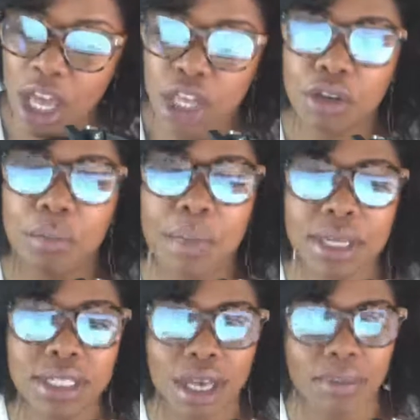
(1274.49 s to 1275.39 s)
You
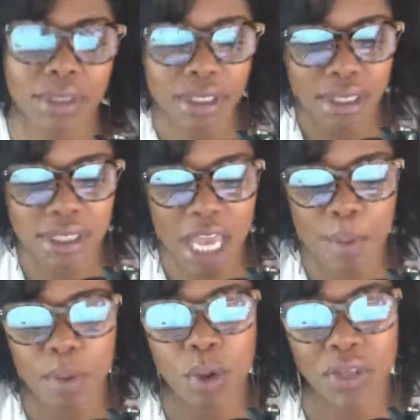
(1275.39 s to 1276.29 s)
must come to the
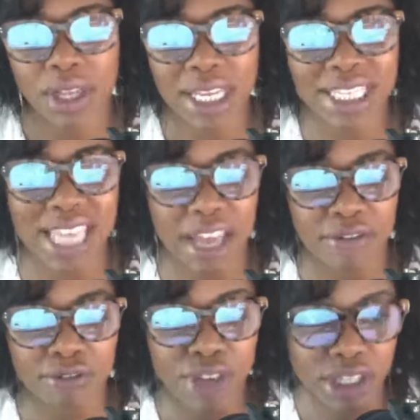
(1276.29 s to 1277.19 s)
table with at least a
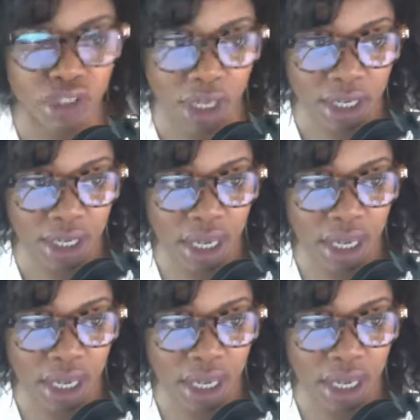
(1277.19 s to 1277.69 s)
vision,